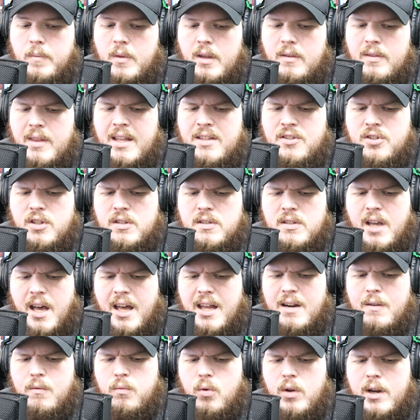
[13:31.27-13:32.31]
that's just
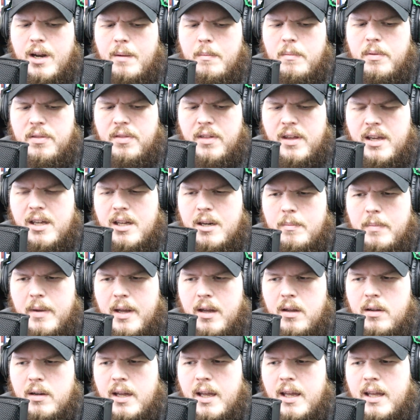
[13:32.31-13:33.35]
kind of what I'm thinking
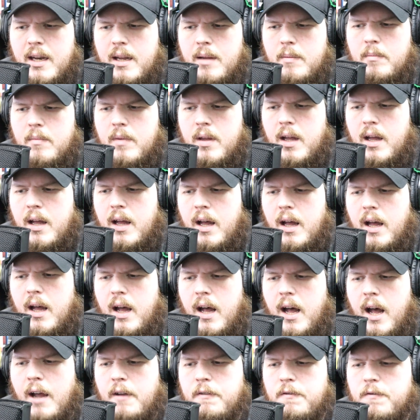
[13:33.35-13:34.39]
about, and
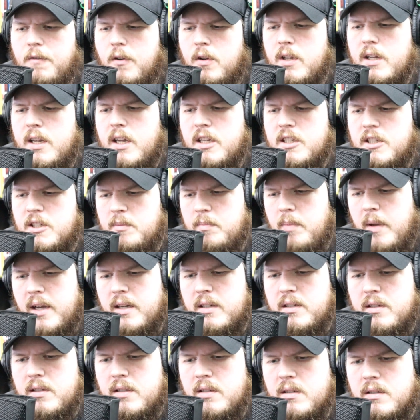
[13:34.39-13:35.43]
I fully
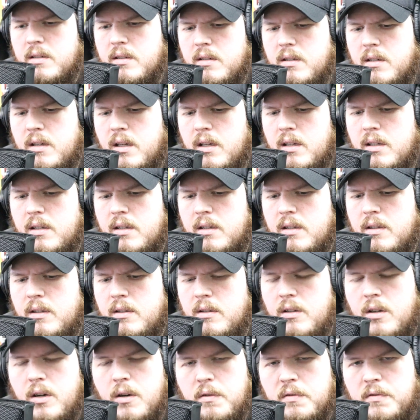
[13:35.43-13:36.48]
expect,
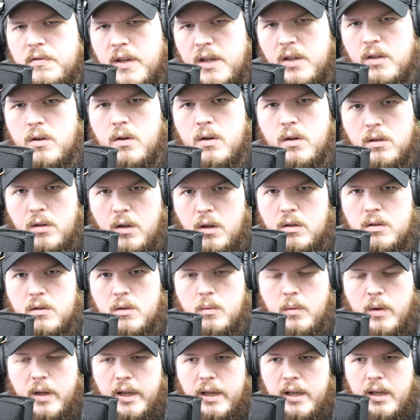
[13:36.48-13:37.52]
you know, failure along the
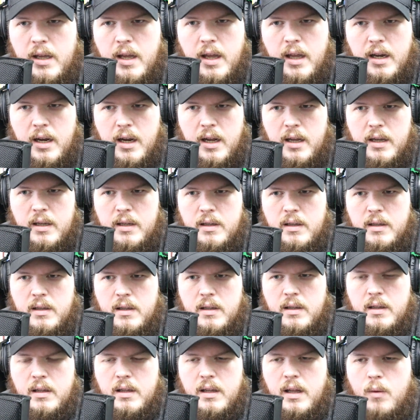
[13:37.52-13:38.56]
way. And
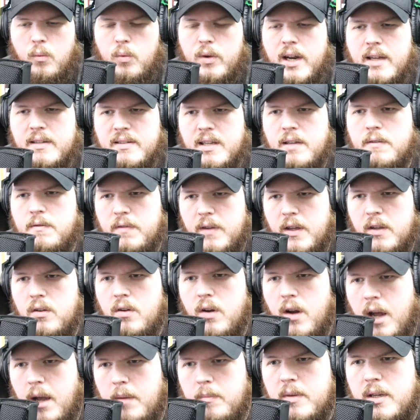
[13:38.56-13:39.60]
when I say
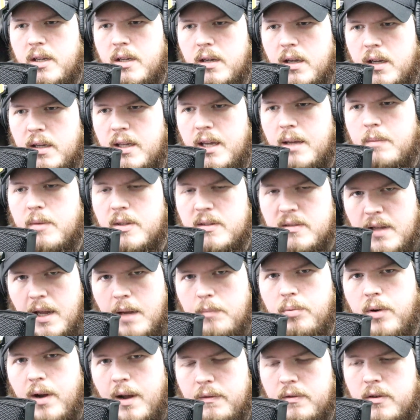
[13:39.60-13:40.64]
failure, I mean a game that's
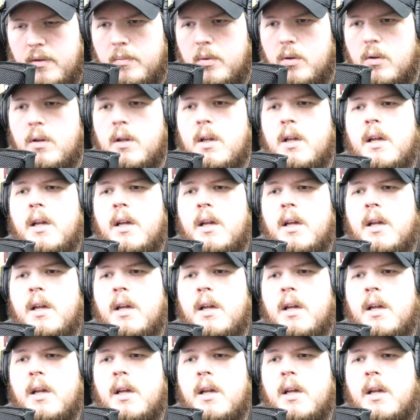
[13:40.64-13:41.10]
not profitable.